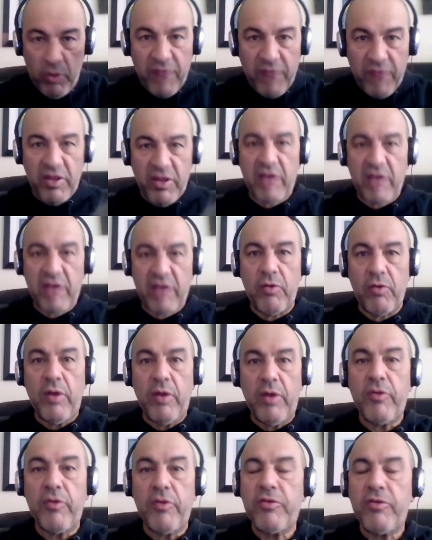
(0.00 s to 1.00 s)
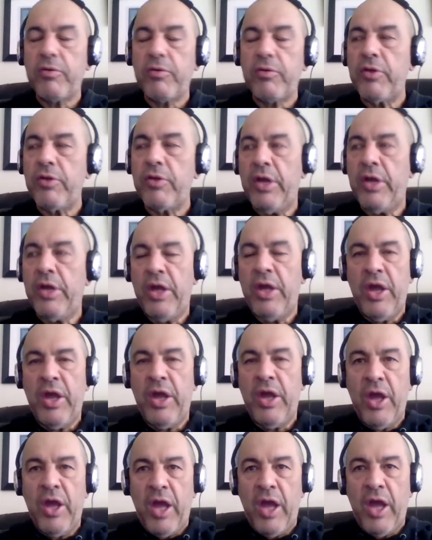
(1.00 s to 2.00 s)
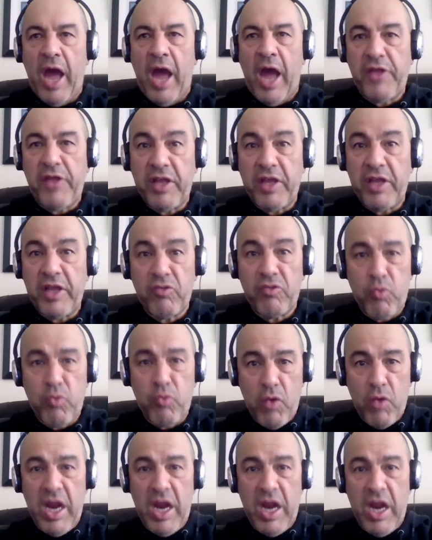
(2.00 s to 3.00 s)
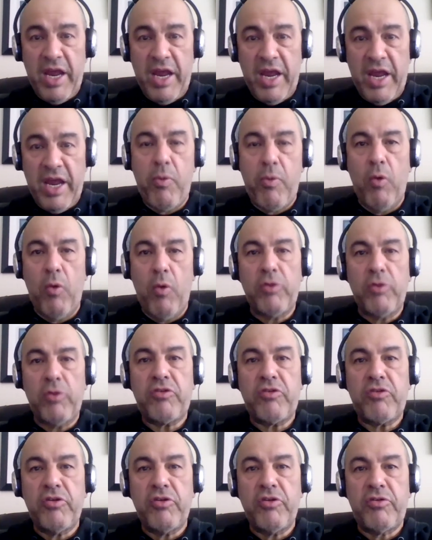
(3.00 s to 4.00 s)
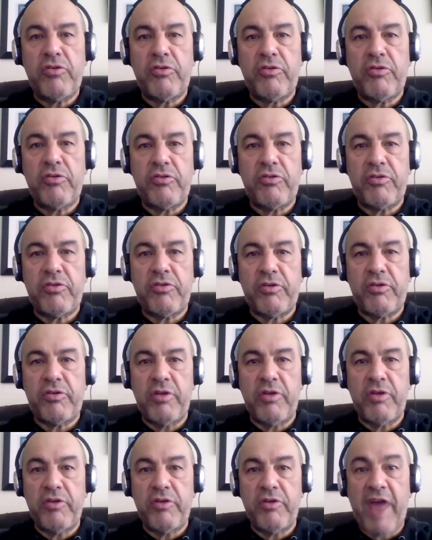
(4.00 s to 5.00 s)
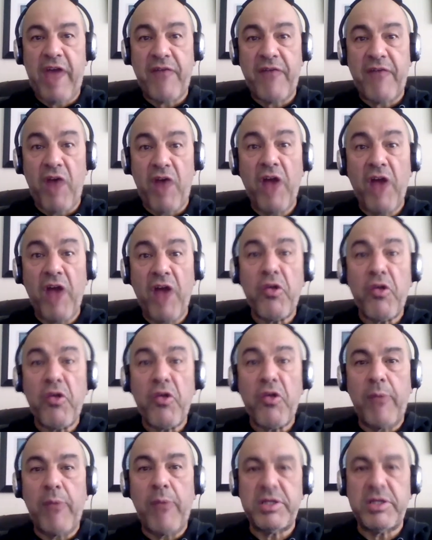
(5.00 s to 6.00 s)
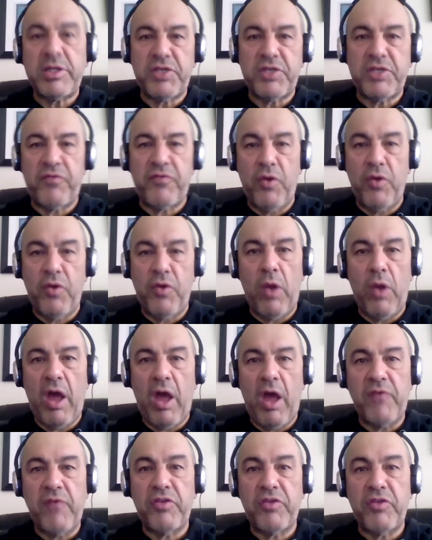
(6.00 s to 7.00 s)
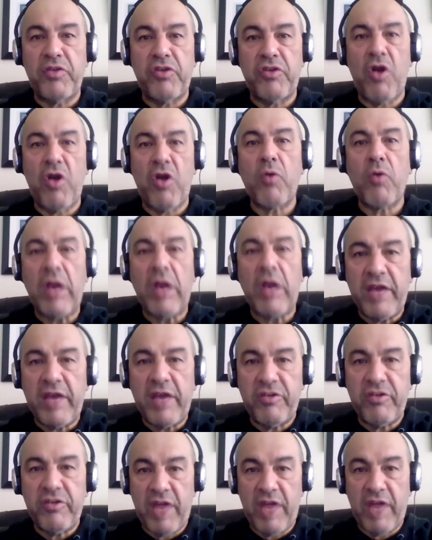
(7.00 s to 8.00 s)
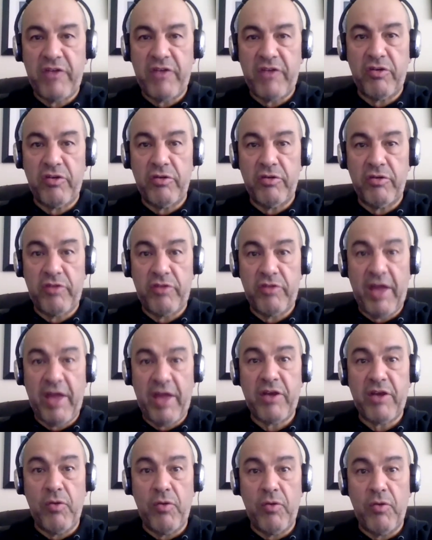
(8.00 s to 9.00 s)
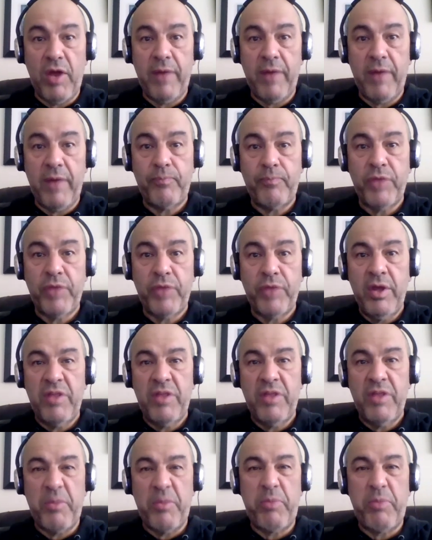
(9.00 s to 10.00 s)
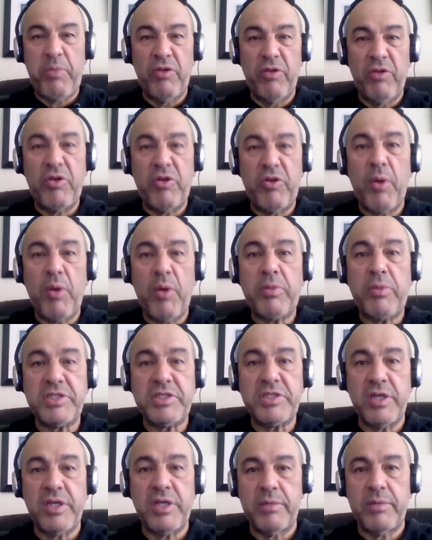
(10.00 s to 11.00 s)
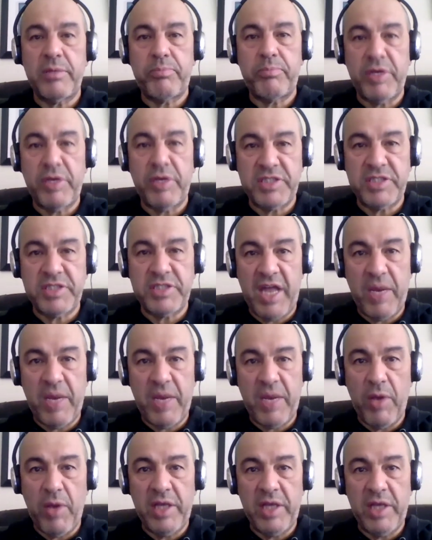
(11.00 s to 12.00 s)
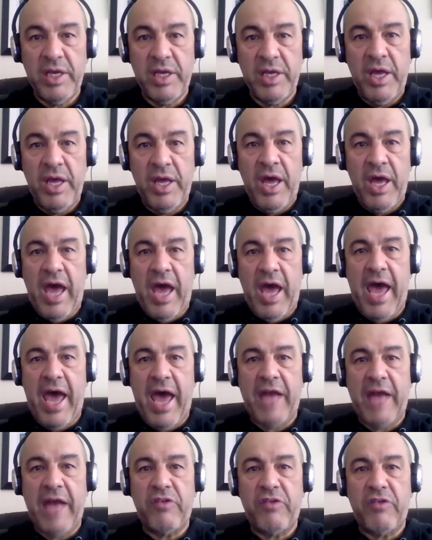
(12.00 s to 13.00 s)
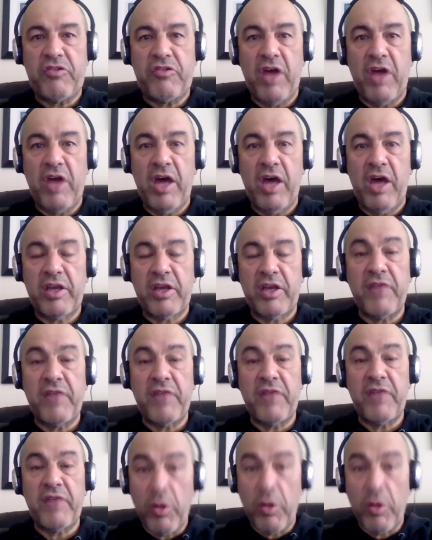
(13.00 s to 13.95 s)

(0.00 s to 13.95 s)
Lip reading: that career is, I think it's really important to have other elements of your life that are not related to that career, that build you up as a person anyway, and gives you other